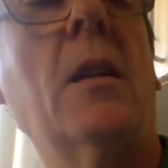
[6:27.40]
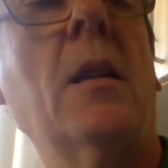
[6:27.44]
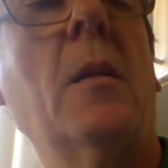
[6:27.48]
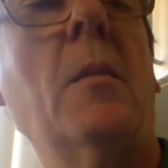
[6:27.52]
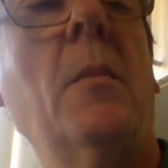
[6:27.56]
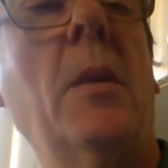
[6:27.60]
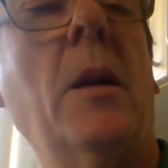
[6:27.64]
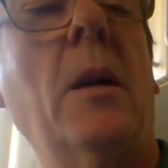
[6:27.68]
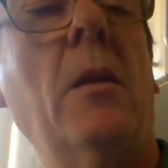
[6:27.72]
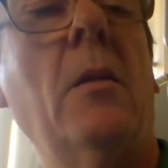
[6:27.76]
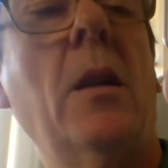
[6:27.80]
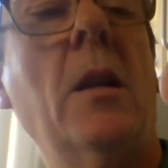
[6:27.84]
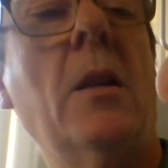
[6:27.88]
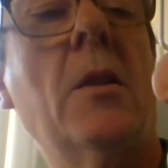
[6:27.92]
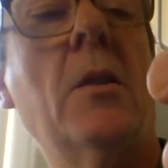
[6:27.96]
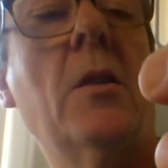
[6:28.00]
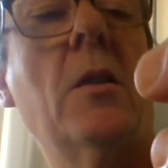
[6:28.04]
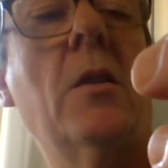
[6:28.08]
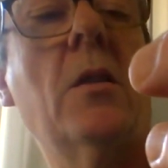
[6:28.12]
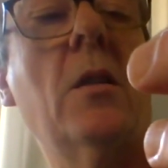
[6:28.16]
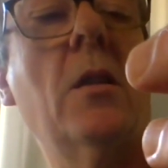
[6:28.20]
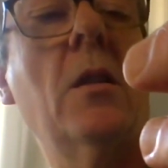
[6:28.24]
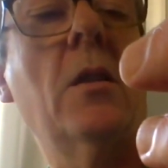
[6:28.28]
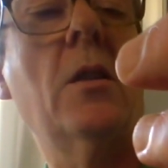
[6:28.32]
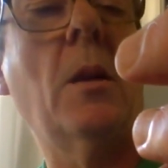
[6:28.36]
in
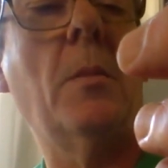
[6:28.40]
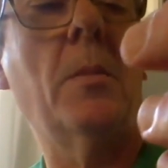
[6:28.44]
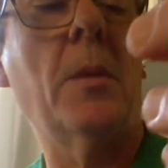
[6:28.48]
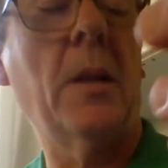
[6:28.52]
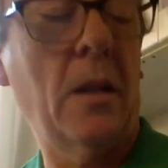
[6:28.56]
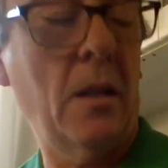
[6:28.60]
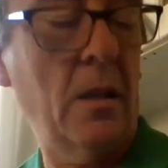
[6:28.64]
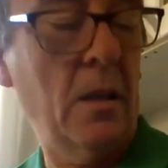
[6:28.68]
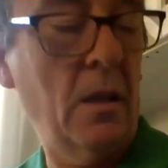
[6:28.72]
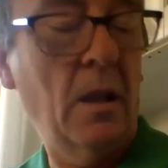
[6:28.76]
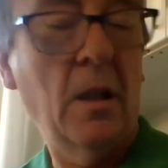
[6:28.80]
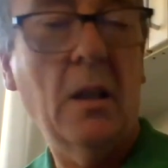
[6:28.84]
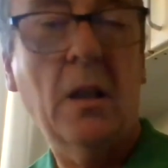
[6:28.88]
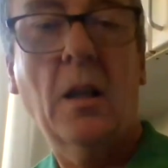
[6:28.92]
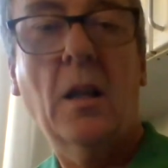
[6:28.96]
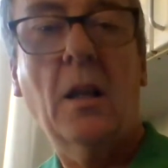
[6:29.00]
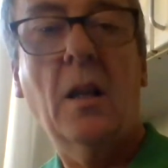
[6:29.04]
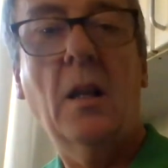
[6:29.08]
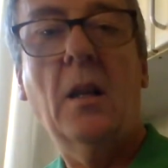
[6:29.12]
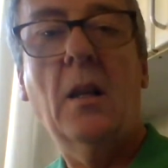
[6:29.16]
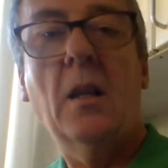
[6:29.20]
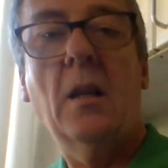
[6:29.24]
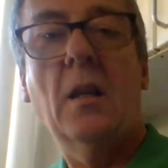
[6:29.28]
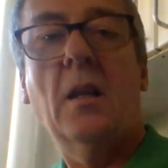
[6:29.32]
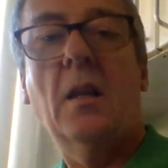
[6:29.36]
Polish, Jabna.
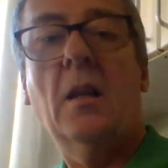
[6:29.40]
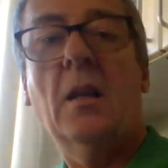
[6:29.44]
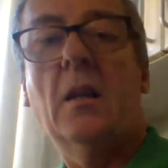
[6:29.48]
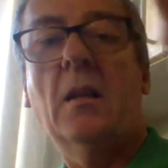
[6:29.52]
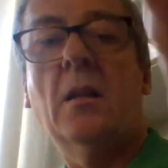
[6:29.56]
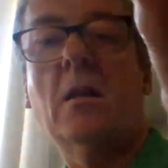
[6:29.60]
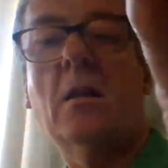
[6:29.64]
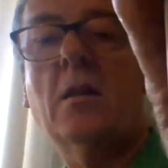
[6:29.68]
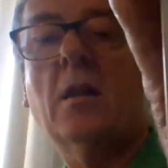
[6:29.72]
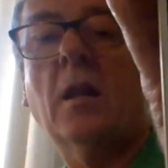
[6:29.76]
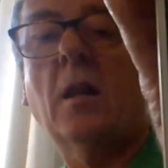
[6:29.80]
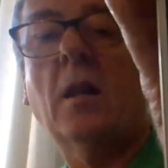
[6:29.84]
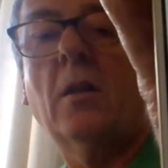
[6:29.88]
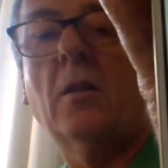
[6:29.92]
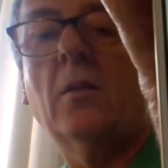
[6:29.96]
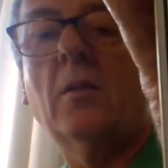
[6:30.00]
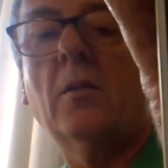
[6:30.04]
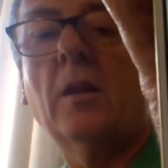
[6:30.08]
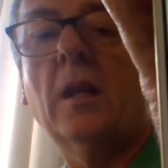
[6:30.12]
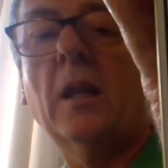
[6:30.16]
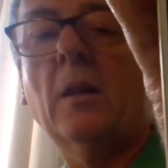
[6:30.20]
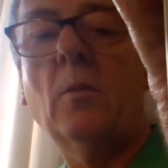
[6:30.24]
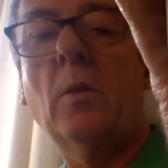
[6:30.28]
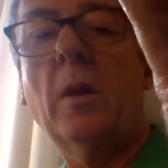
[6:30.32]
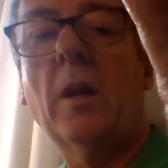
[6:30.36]
So
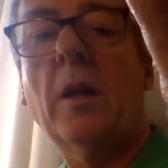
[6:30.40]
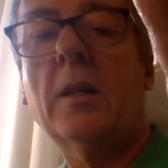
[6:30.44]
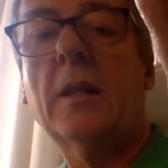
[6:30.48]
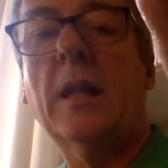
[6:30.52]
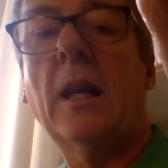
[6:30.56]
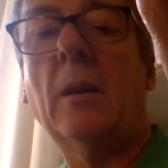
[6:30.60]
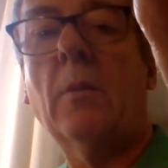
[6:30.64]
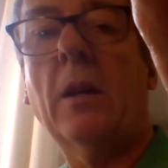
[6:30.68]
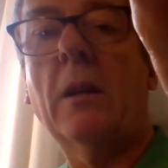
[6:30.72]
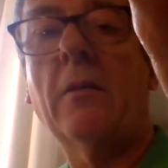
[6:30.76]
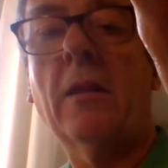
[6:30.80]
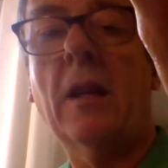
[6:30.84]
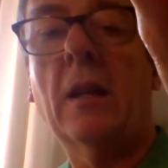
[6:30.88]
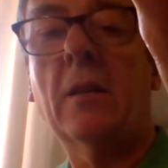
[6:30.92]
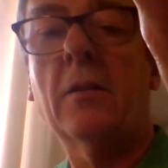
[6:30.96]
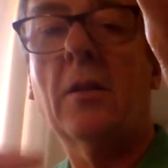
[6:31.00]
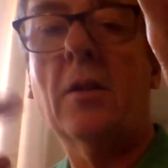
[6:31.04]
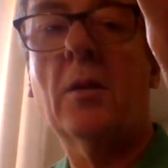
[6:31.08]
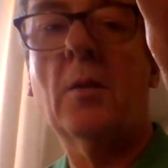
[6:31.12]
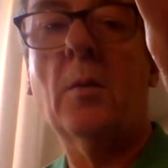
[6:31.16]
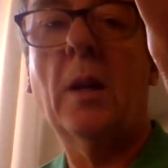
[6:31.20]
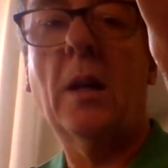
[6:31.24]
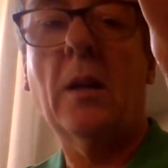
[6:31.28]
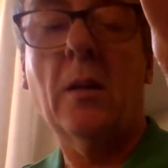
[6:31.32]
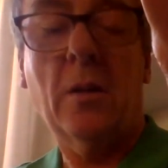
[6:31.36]
it works that way round
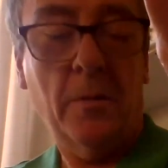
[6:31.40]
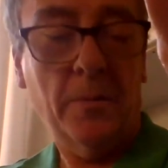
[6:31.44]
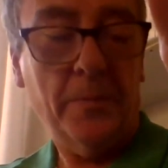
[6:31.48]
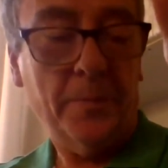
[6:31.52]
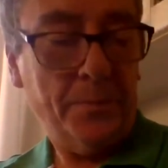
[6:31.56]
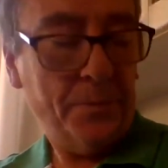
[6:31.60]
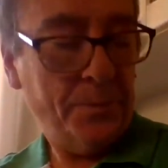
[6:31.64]
as well.